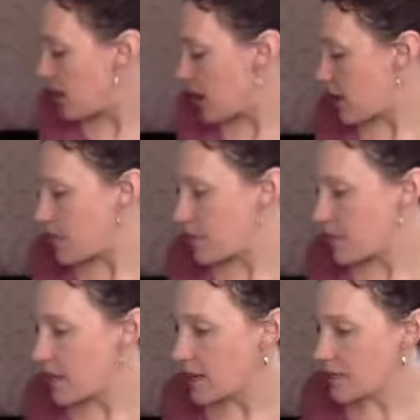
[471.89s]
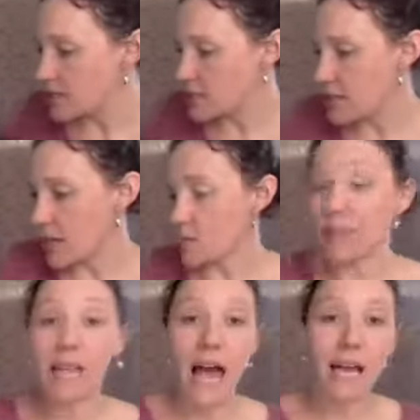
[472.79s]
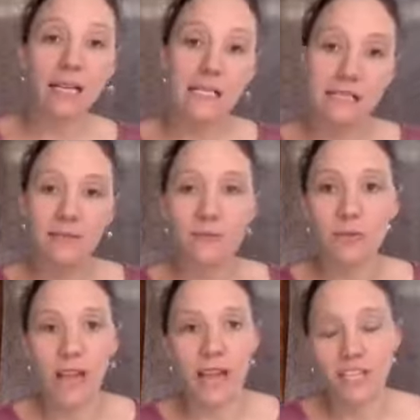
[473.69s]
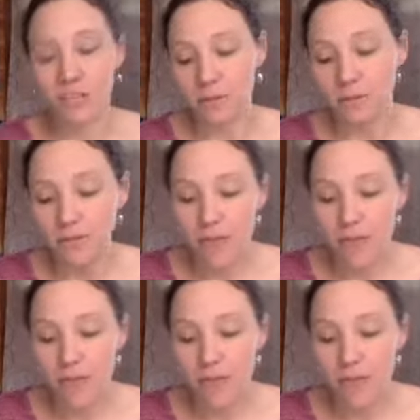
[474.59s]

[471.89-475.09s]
And it can just kind of relax you.